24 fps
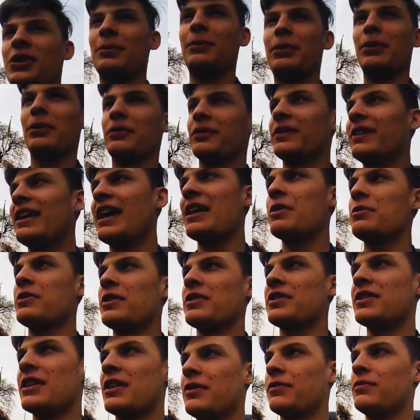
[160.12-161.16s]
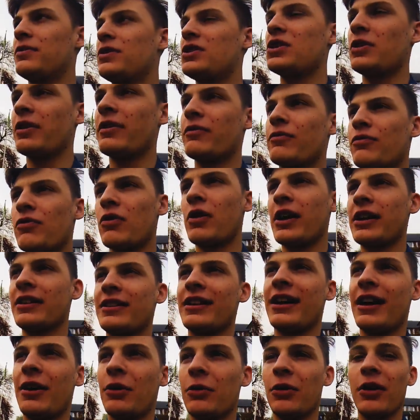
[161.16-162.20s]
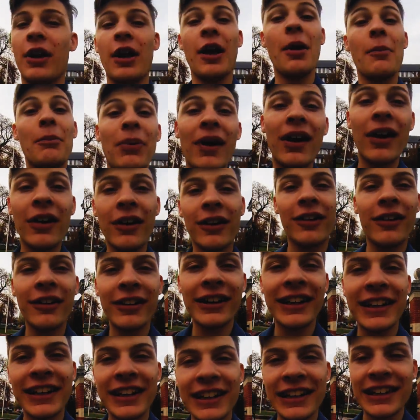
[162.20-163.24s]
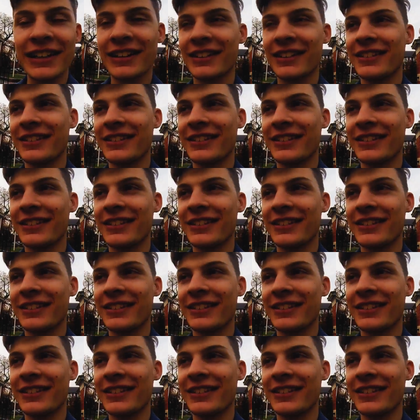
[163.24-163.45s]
Jump off and kill yourself. Do it right now. Bye! And